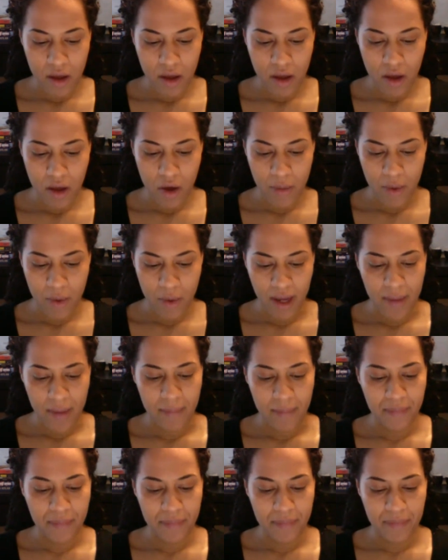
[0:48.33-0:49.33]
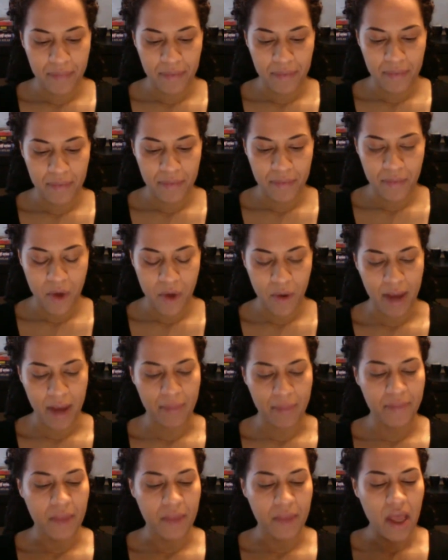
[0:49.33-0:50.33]
Oh boy.
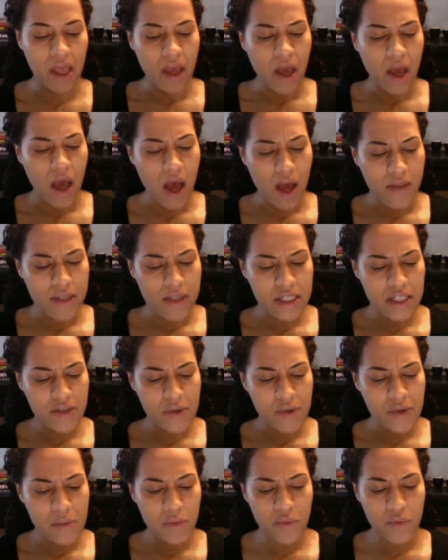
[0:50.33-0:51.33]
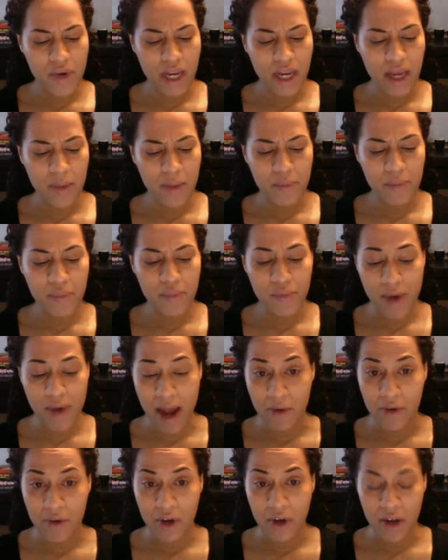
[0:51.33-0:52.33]
Okay. This is from Rhea
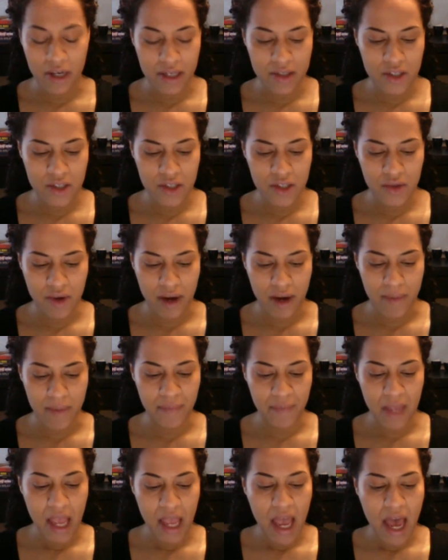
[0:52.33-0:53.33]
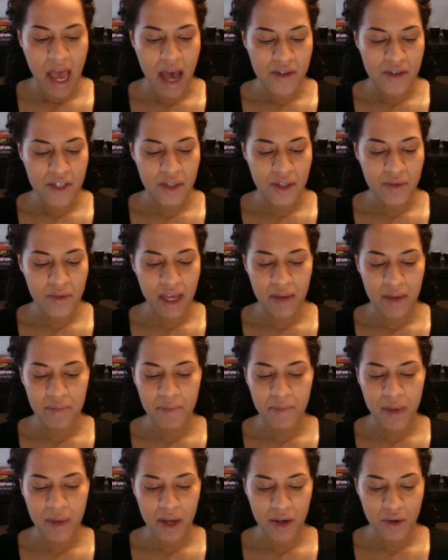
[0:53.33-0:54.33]
Brown on Instagram. How do you get
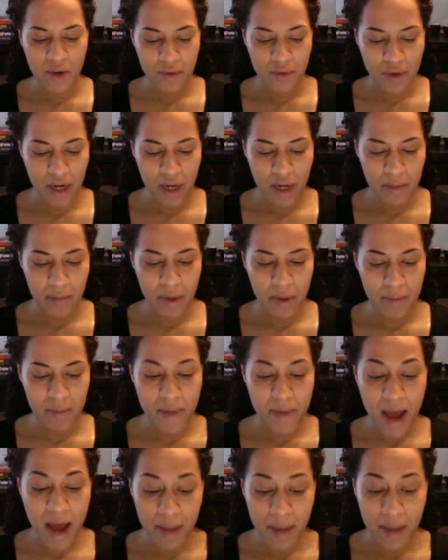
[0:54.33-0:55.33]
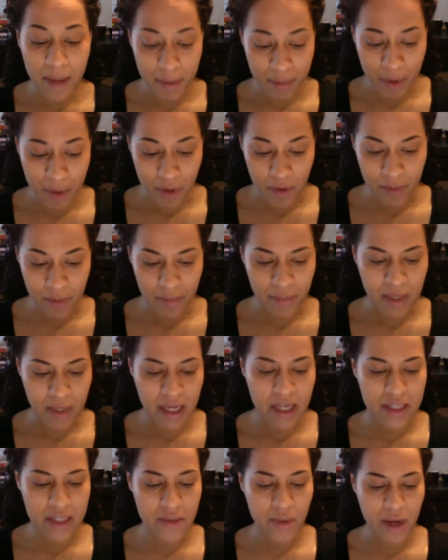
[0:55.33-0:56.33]
buttercream pipeable?
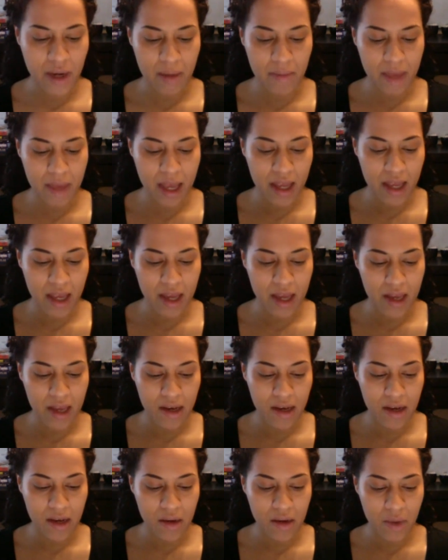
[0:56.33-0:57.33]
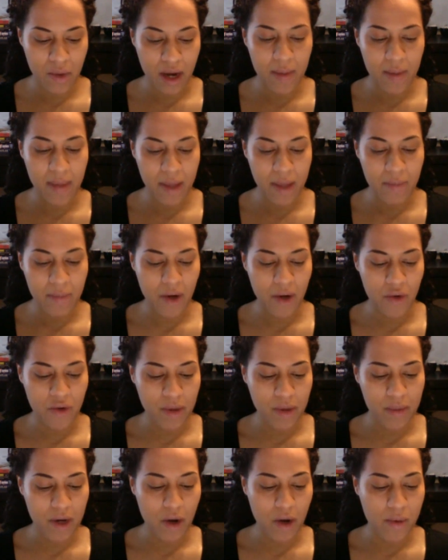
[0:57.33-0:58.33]
Because when I make
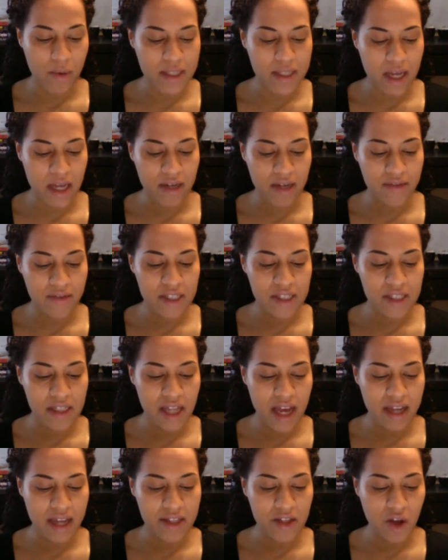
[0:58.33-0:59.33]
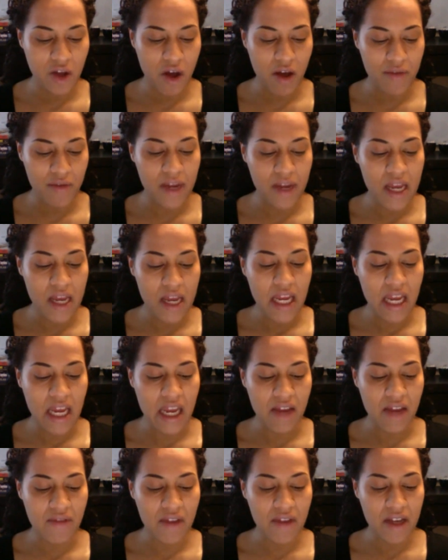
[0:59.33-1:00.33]
buttercream, it always kind of slides off,
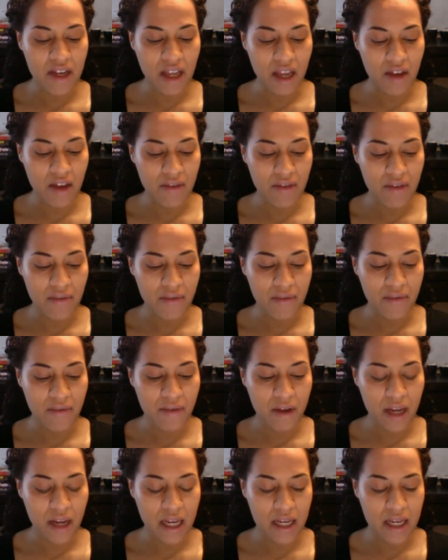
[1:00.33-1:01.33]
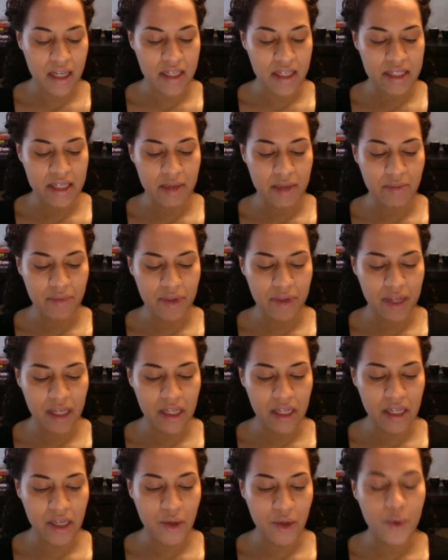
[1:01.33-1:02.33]
even if it is
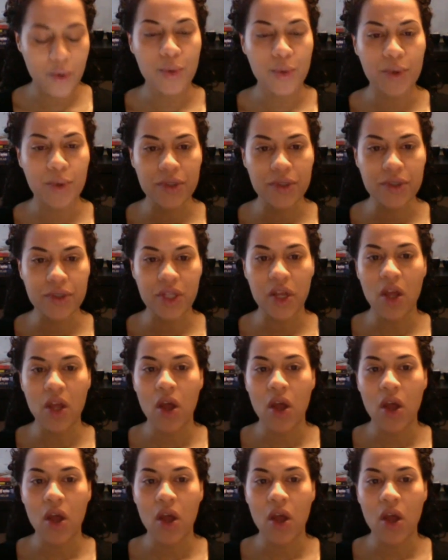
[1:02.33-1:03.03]
completely cooled.